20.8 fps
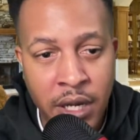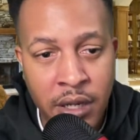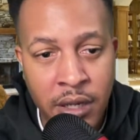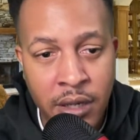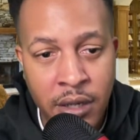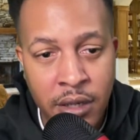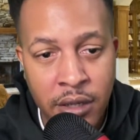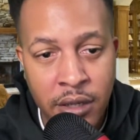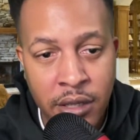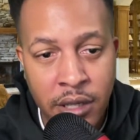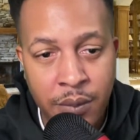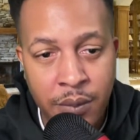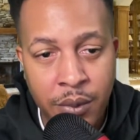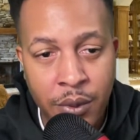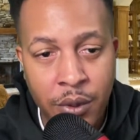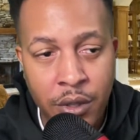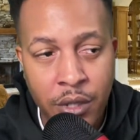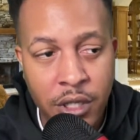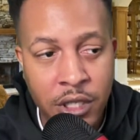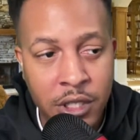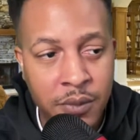I think
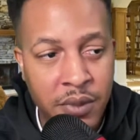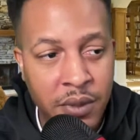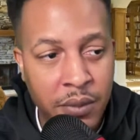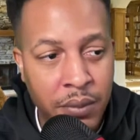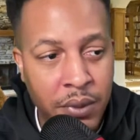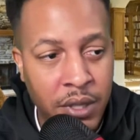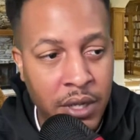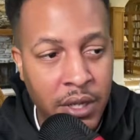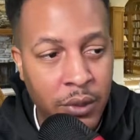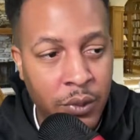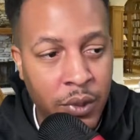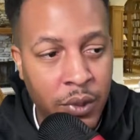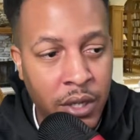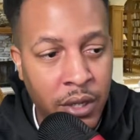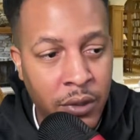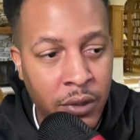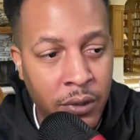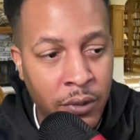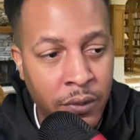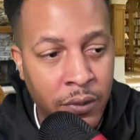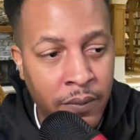Portland's been playing
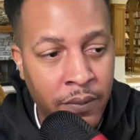well.